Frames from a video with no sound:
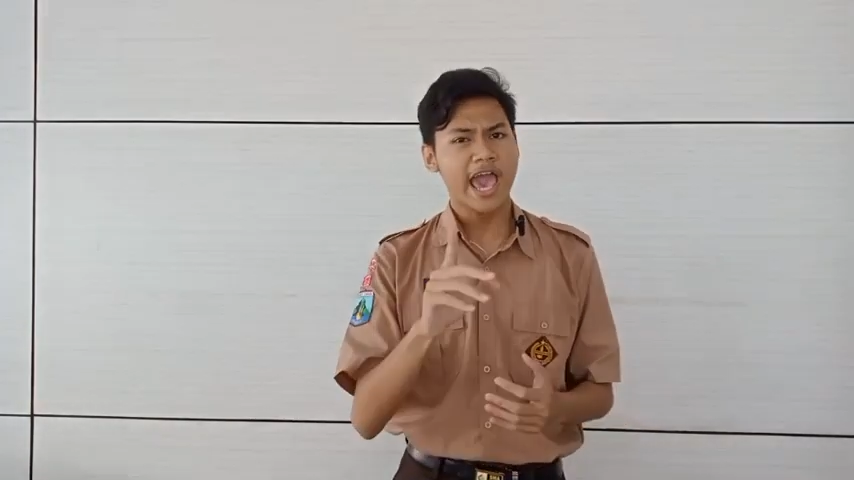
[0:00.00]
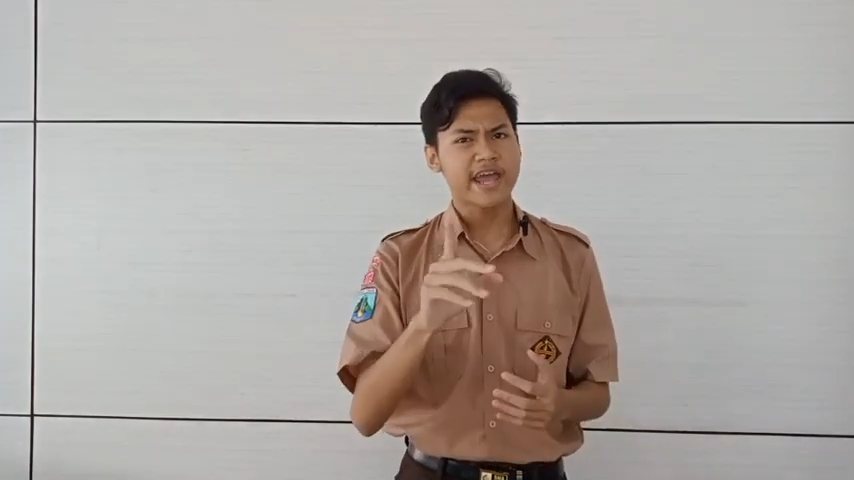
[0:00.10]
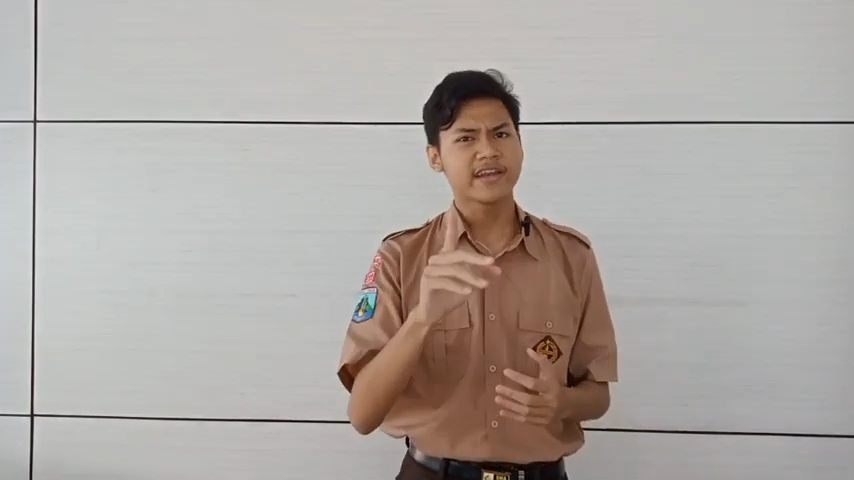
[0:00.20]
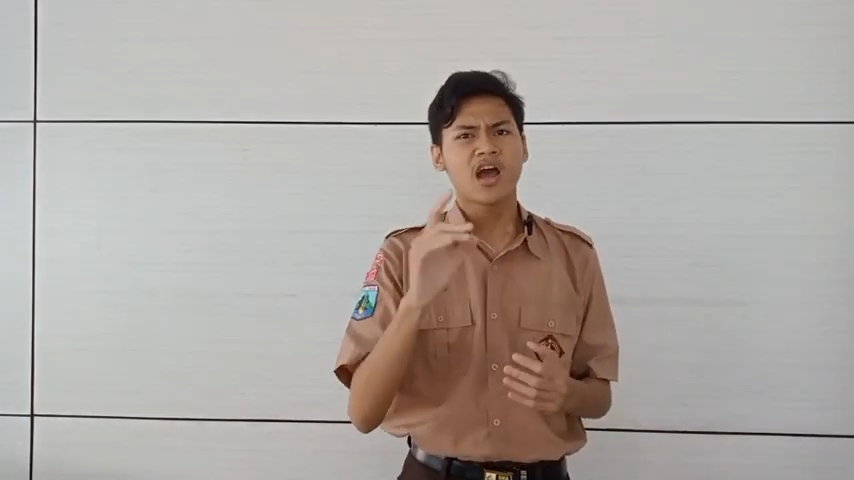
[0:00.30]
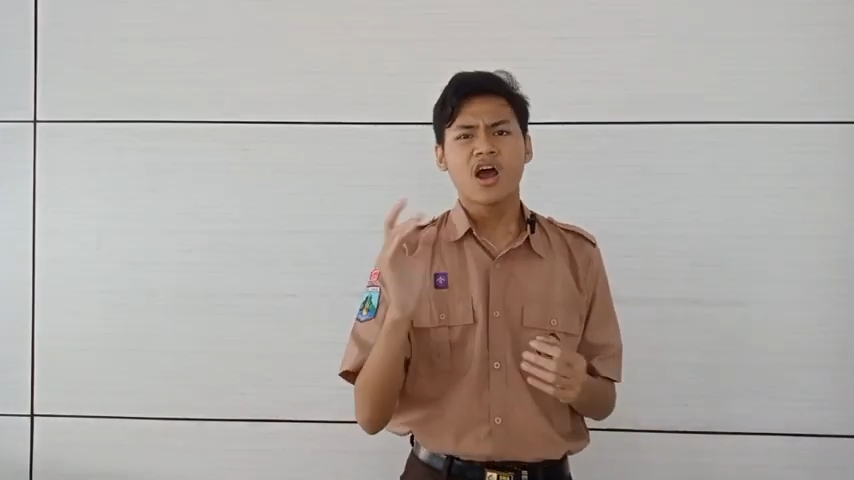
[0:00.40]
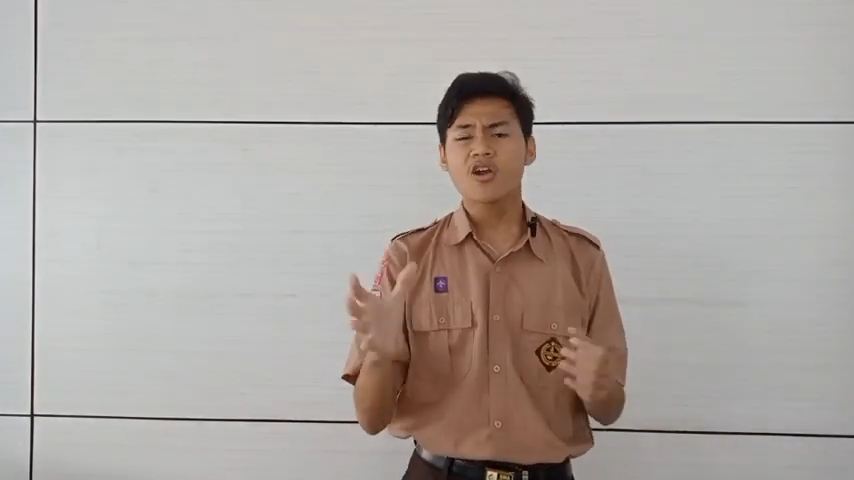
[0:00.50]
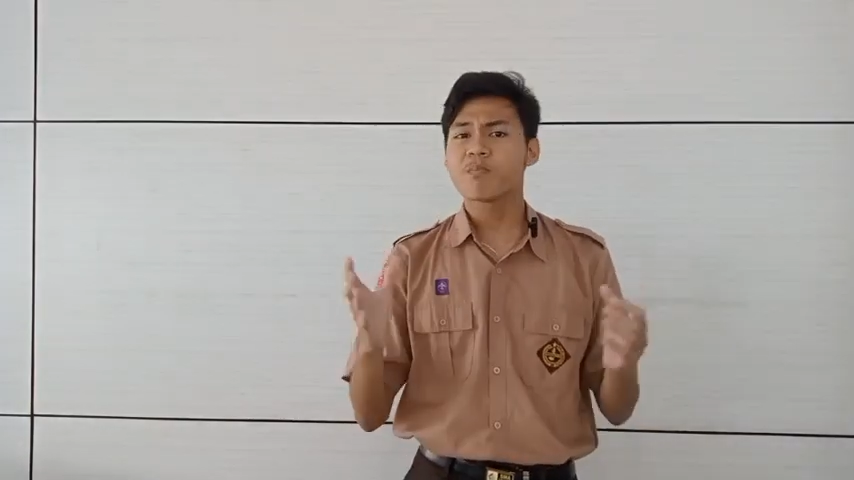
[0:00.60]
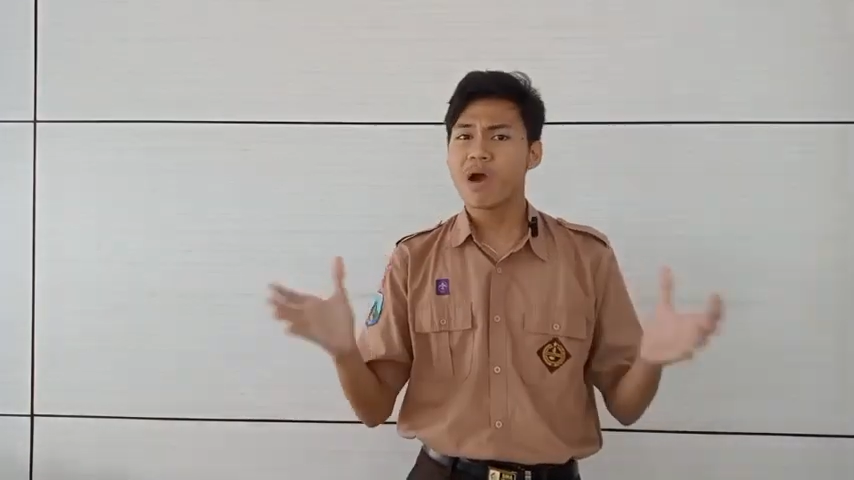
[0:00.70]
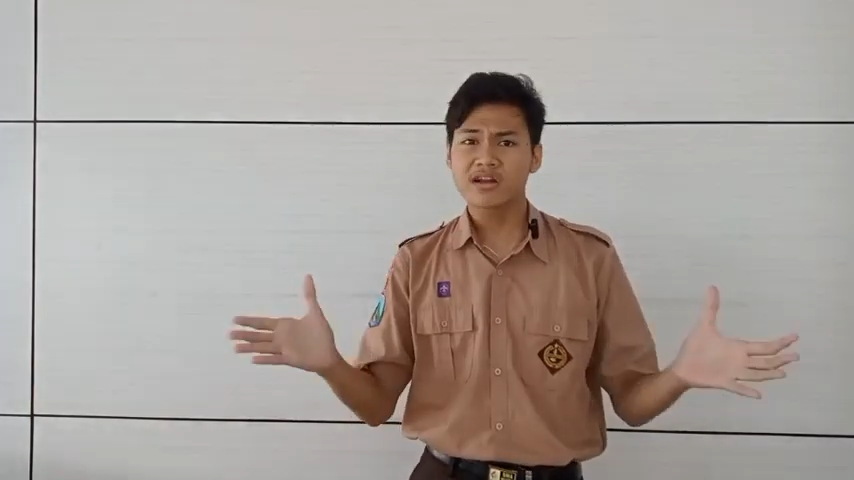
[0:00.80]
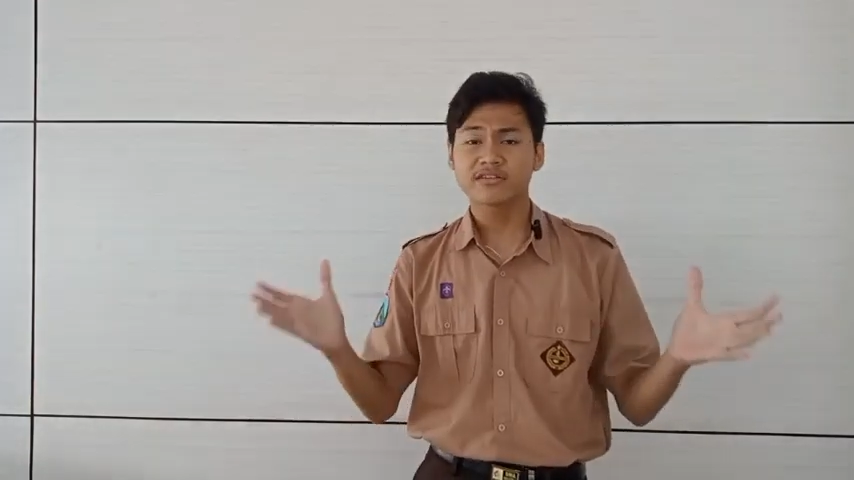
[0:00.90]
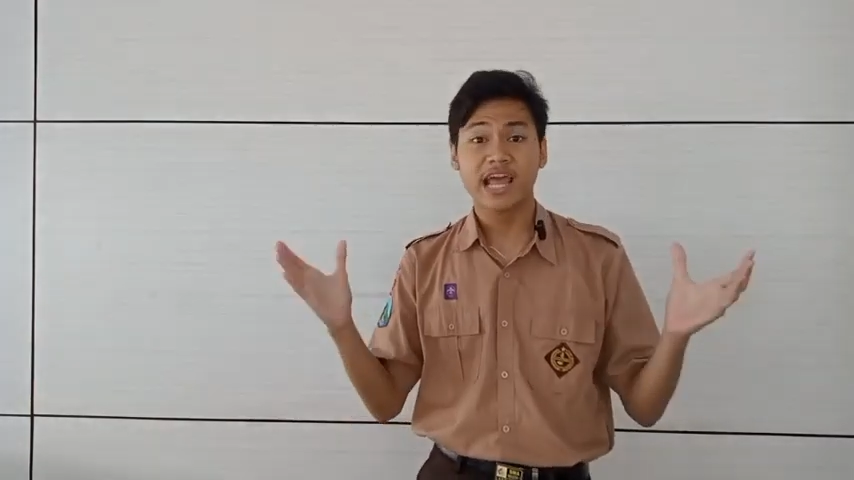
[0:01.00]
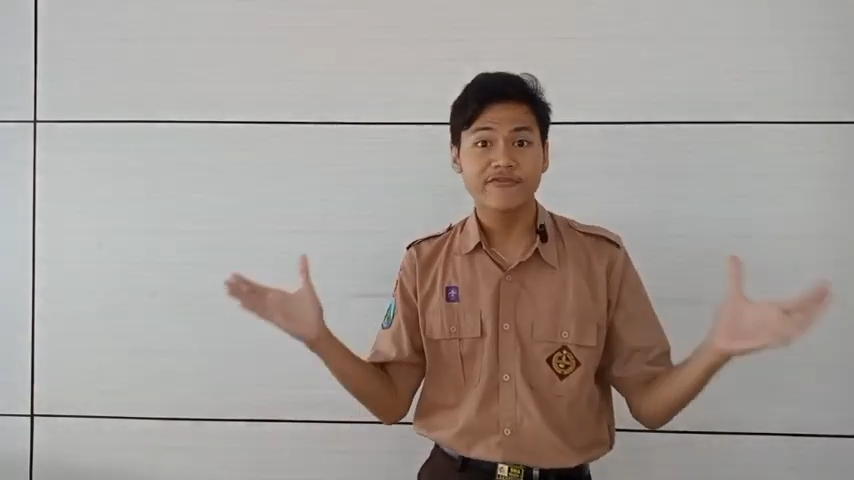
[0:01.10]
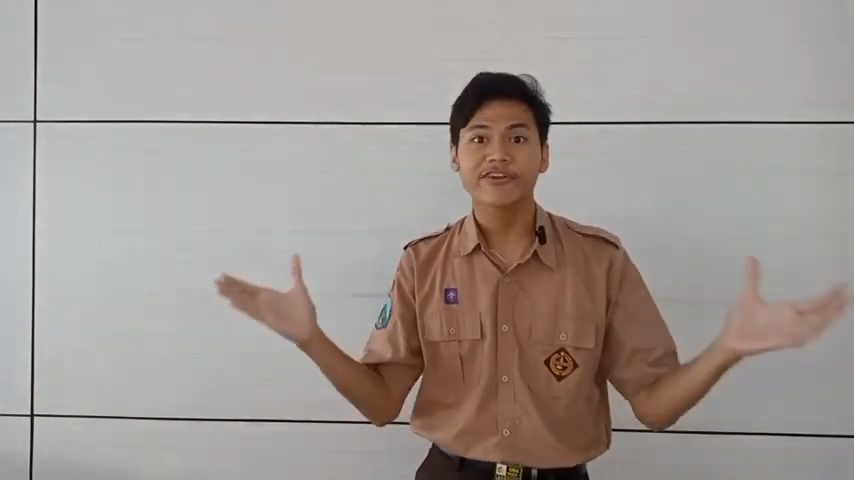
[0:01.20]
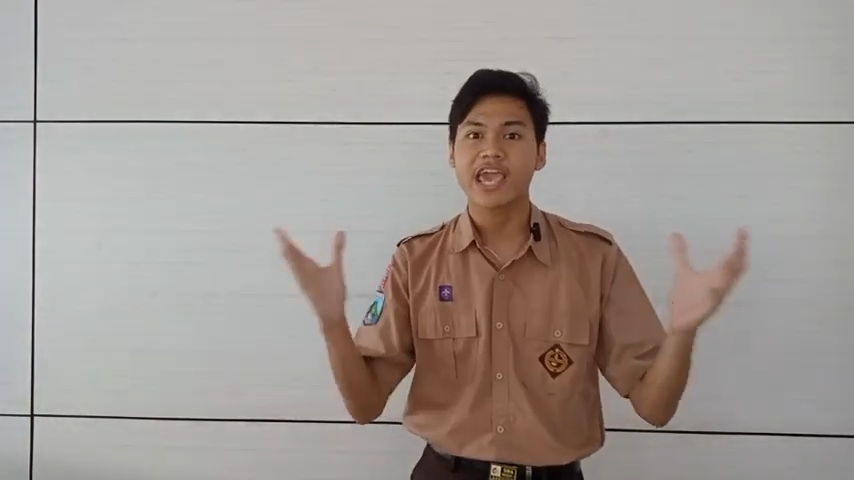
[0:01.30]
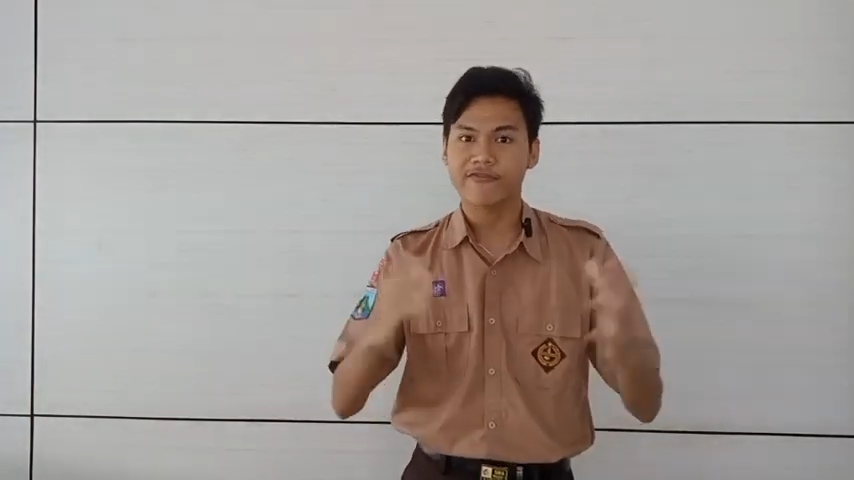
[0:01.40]
And her mother
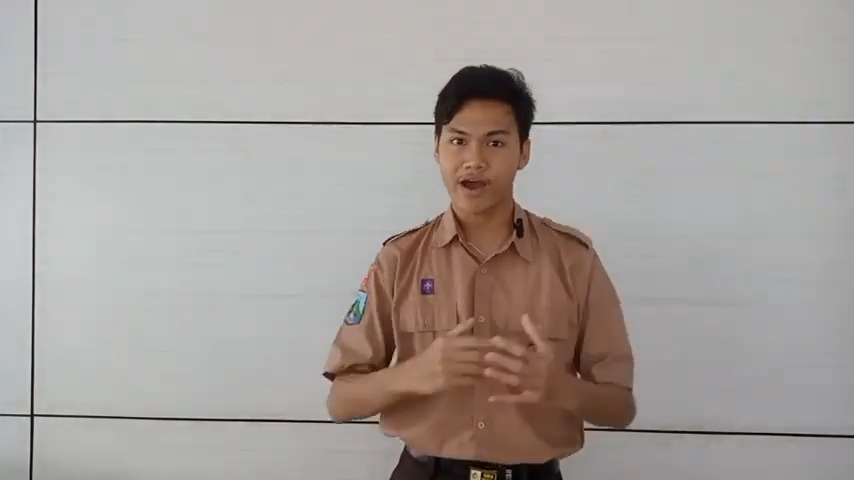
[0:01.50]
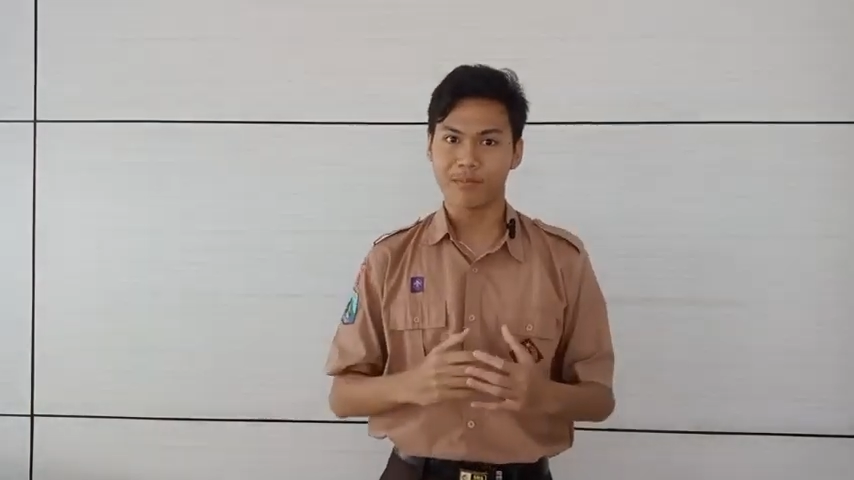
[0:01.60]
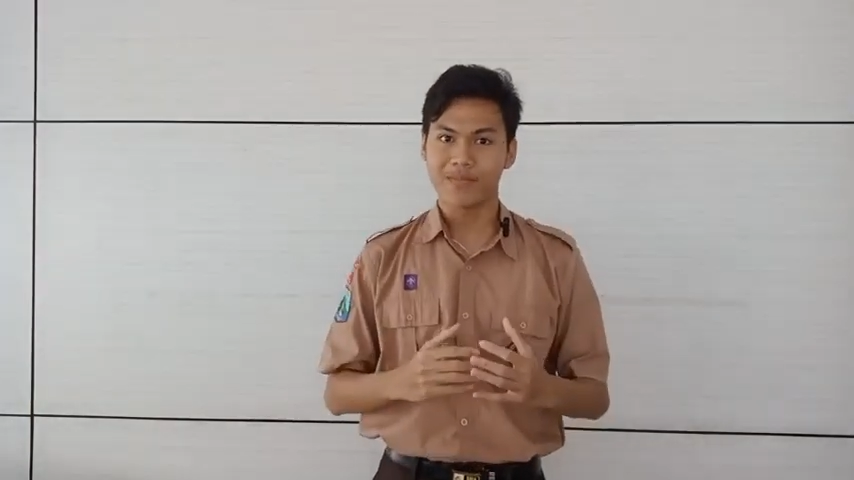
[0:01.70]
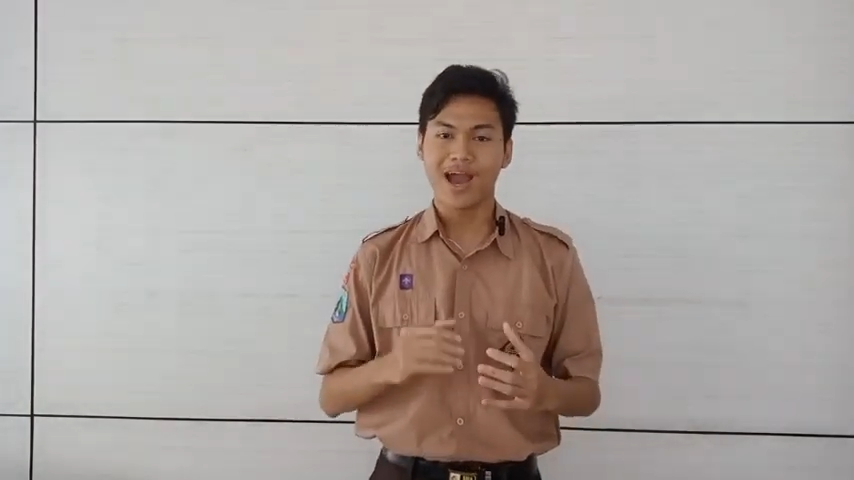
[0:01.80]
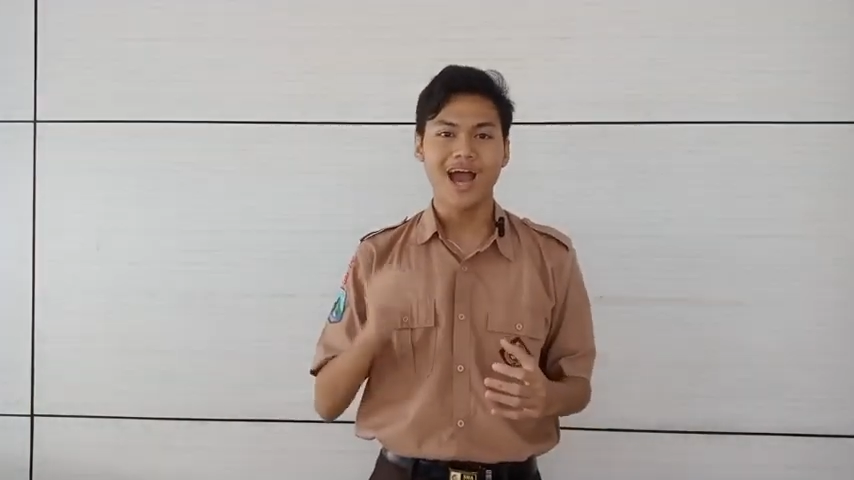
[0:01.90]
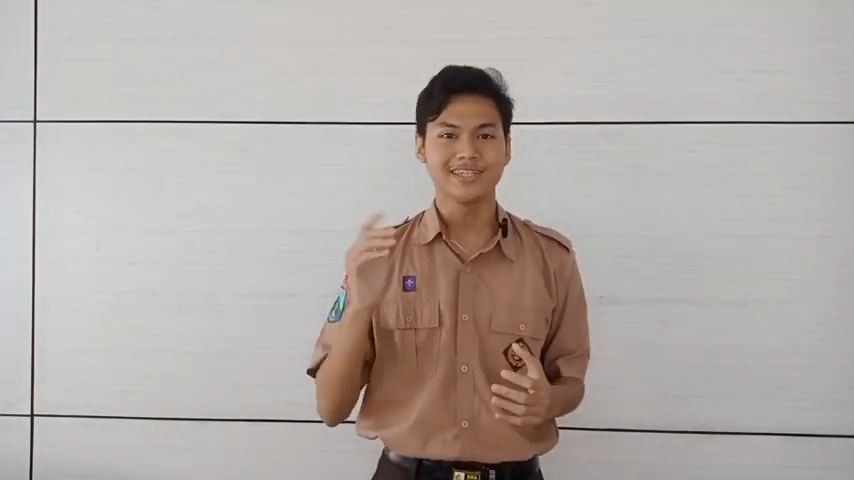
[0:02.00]
never gave up